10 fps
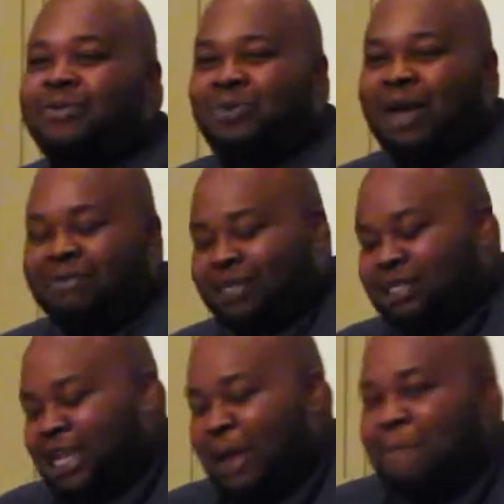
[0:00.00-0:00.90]
We have to
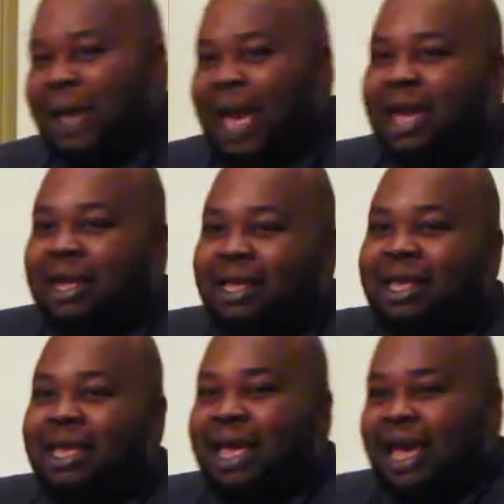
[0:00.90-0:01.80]
step
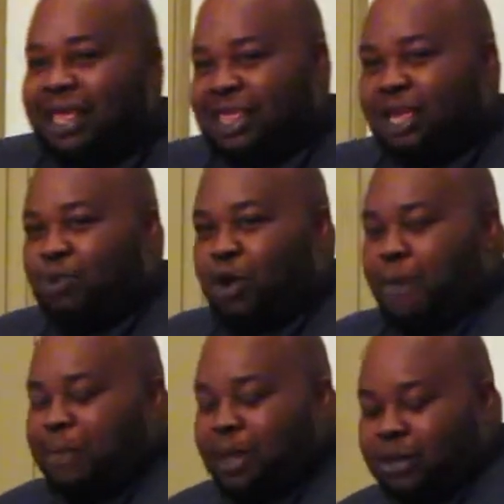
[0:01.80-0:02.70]
back, and then
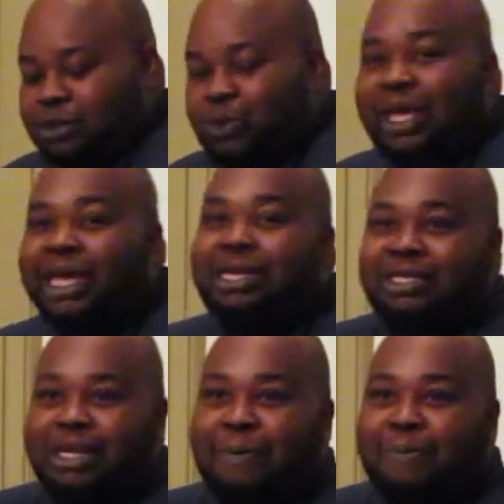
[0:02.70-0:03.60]
we'll build to getting
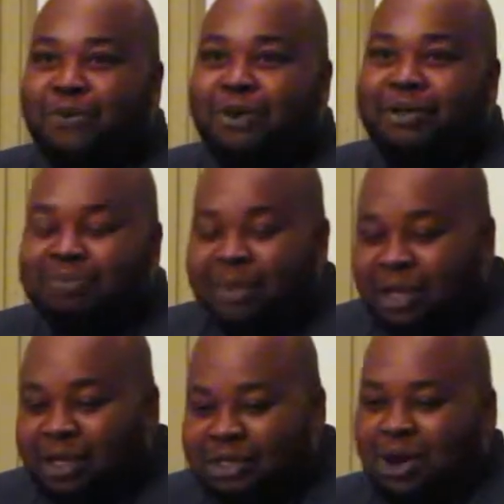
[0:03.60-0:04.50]
to that point.
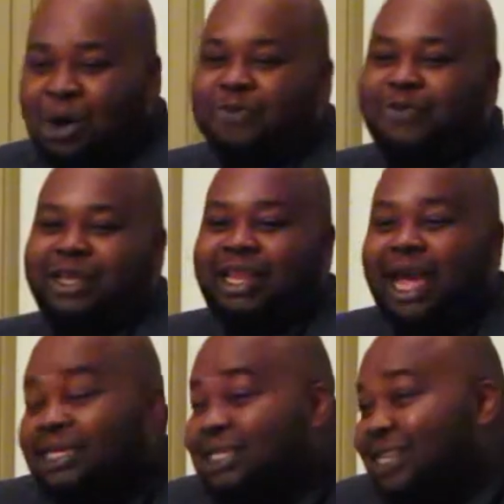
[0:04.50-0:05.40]
So hopefully
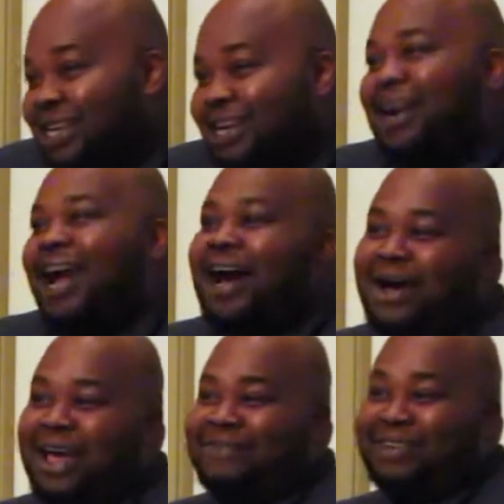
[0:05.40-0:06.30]
next year, I'll
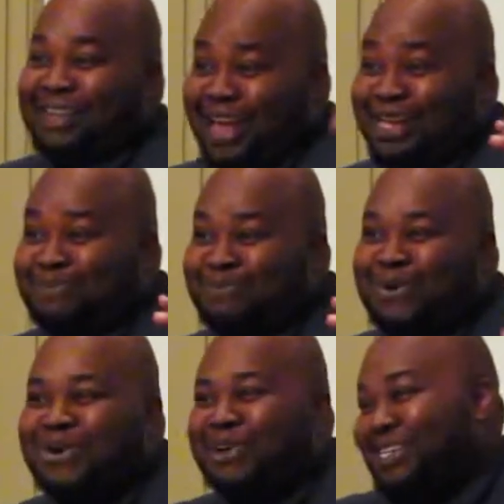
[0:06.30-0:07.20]
have a nice
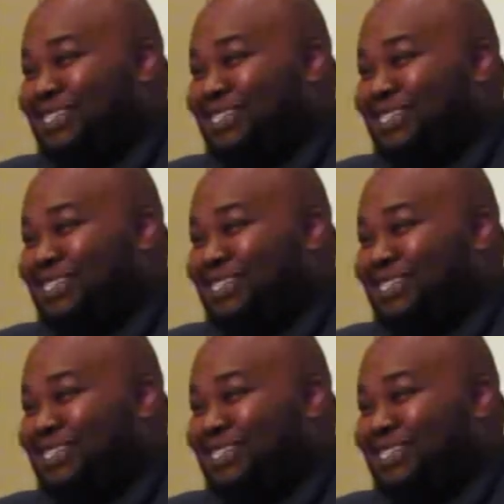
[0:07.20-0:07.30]
board that